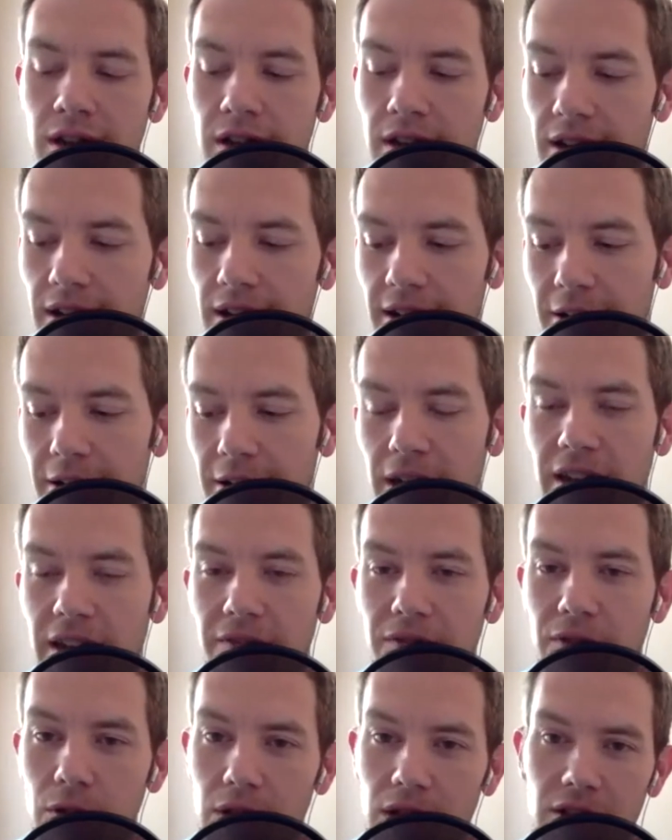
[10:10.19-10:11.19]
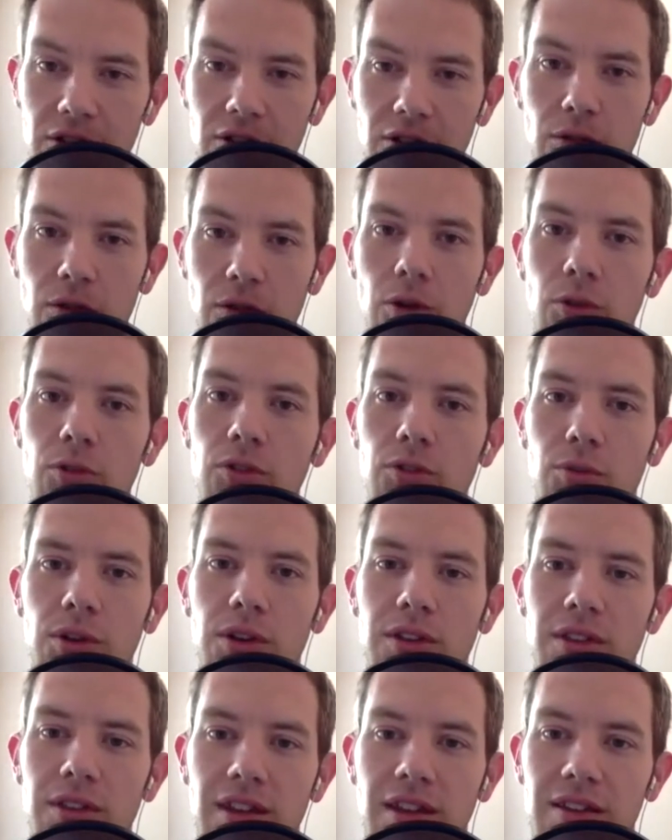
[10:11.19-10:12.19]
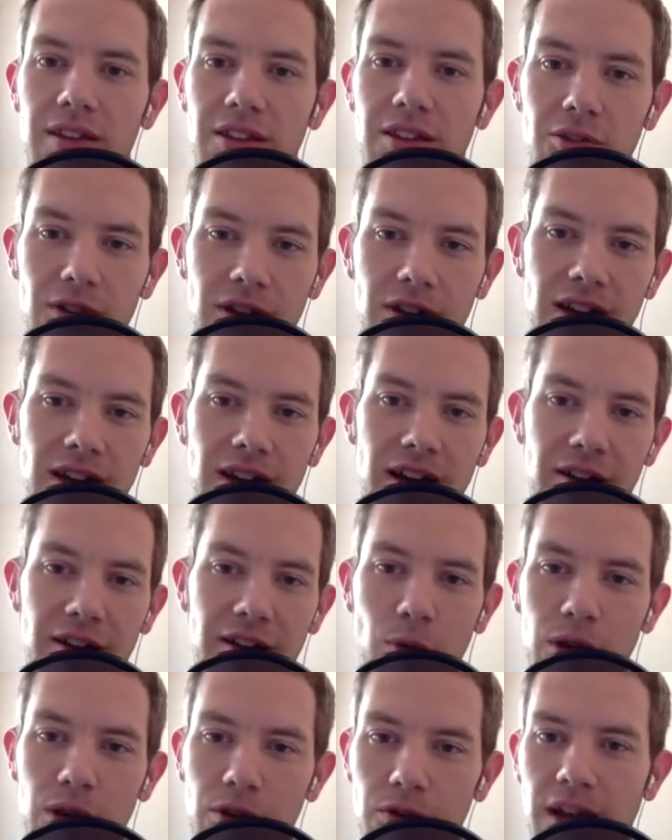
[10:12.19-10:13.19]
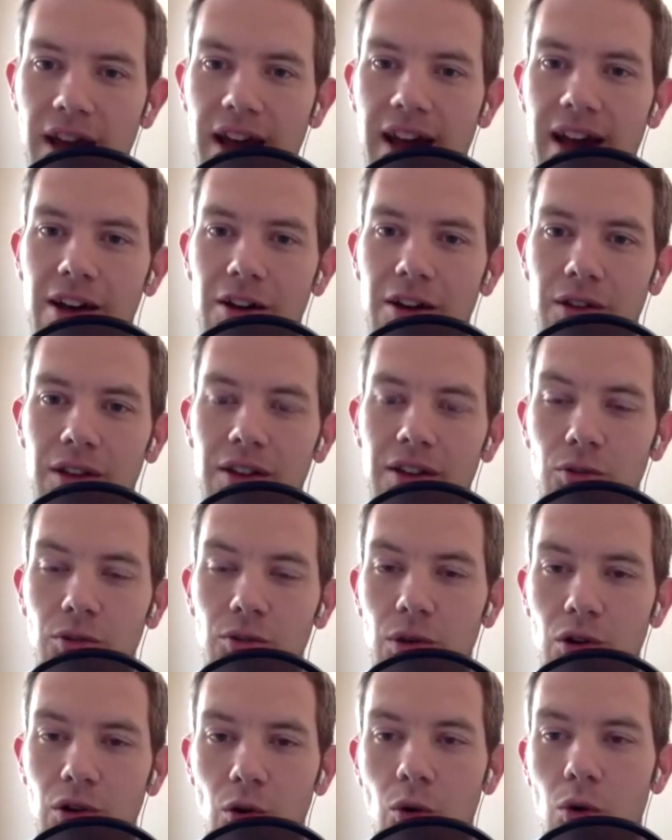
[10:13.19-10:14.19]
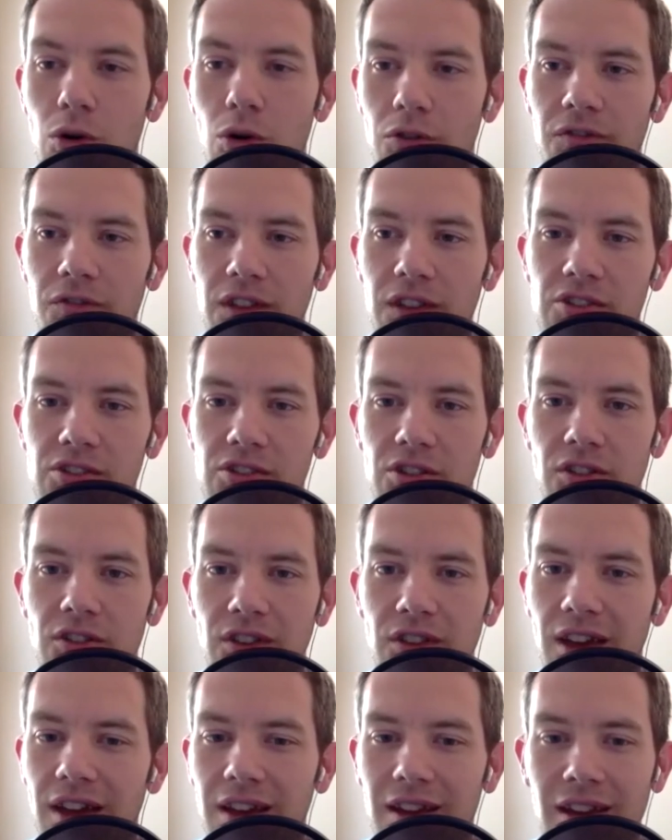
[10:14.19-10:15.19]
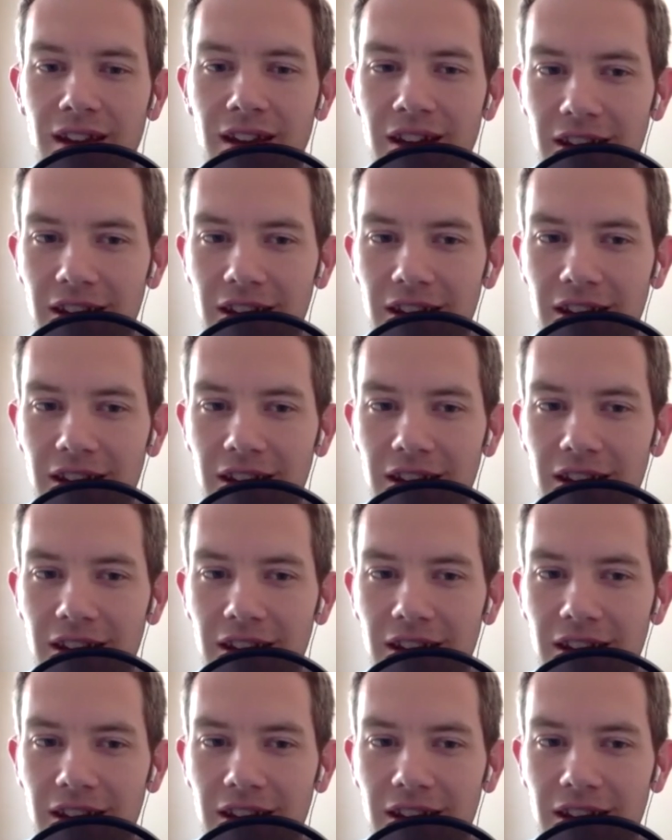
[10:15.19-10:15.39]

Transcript: Yeah. And if you can do those three things, then you can kind of whittle down into a core feature set,